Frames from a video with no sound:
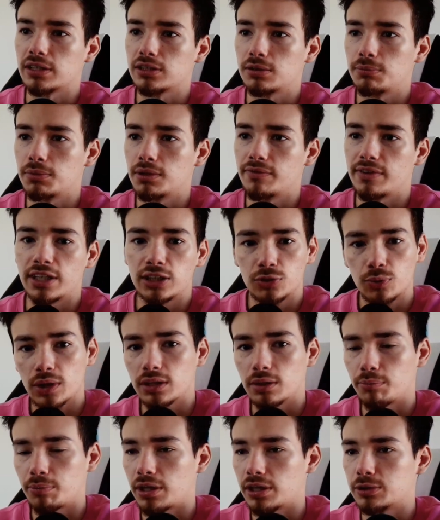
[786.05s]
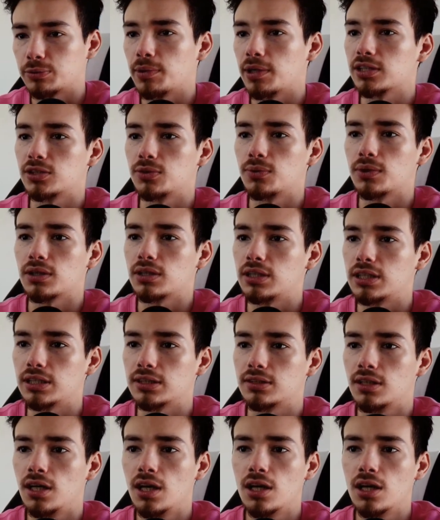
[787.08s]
some of the Venezuelan prospects who are linked